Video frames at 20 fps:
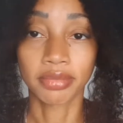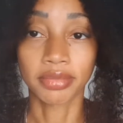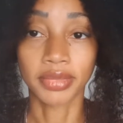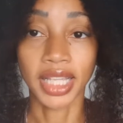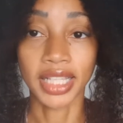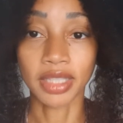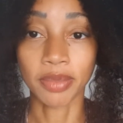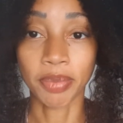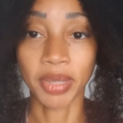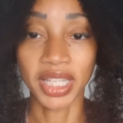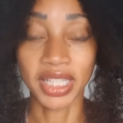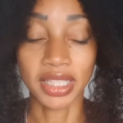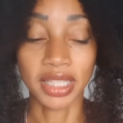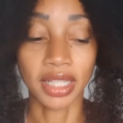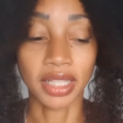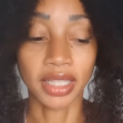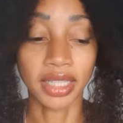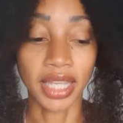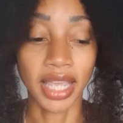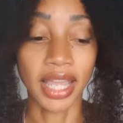That's
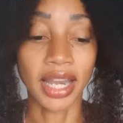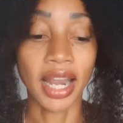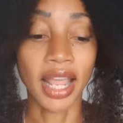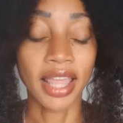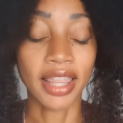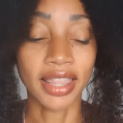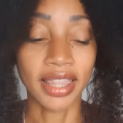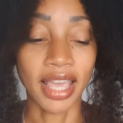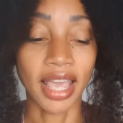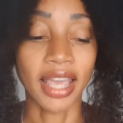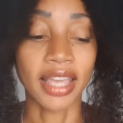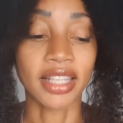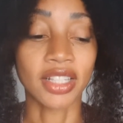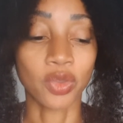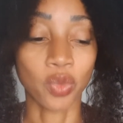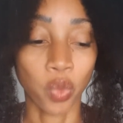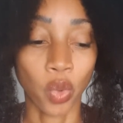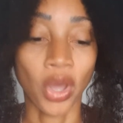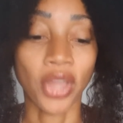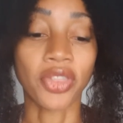basically it. That
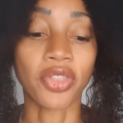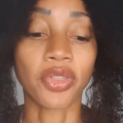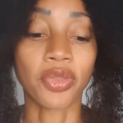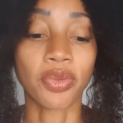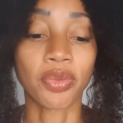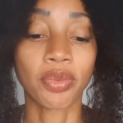is what